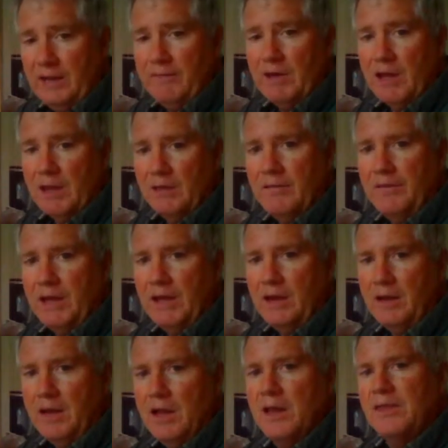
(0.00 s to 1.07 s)
any value of
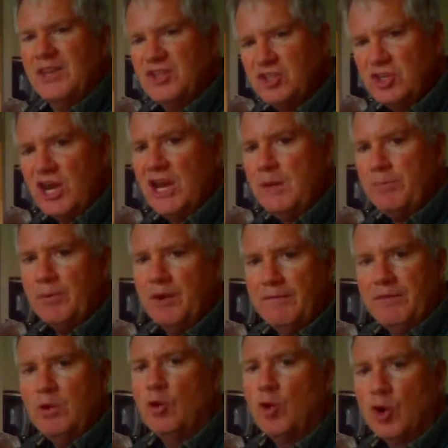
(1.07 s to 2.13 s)
n, the shape
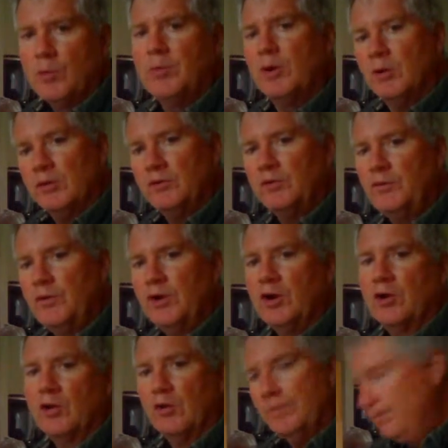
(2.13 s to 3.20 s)
of the orbital is
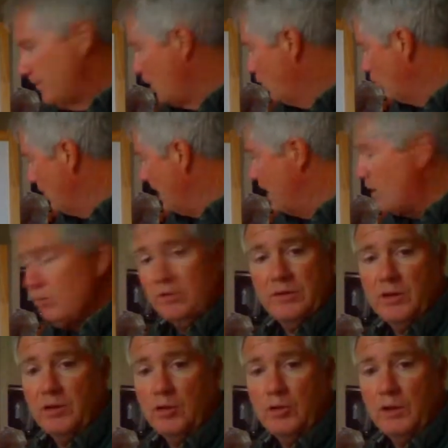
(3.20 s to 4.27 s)
spherical around
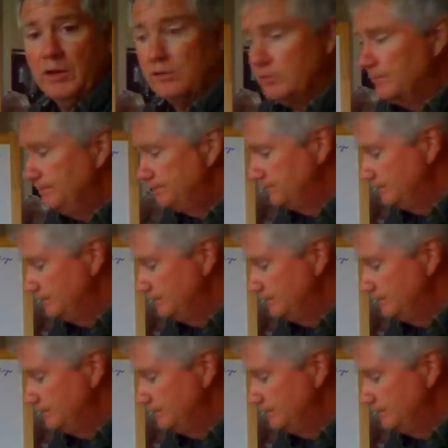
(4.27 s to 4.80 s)
the nucleus.